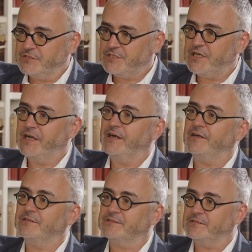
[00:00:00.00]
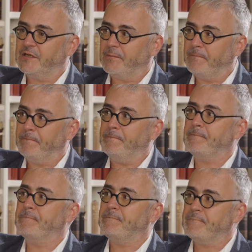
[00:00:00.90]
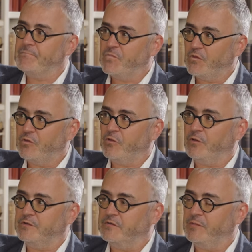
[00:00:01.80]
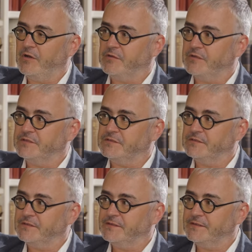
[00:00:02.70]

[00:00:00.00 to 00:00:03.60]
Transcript: share some thoughts about this?